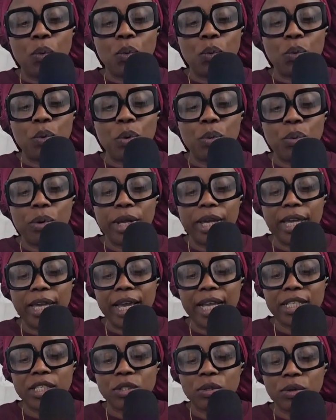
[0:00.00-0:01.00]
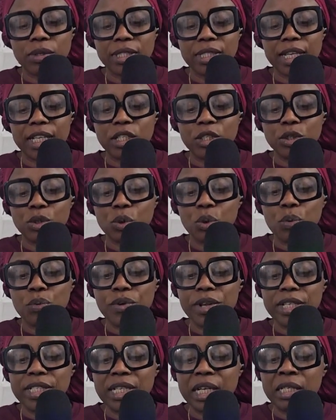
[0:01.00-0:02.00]
we will hear success
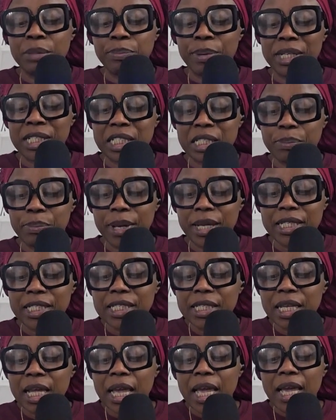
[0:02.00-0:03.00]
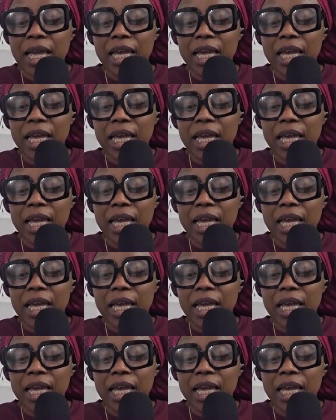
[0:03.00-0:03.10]
stories and participate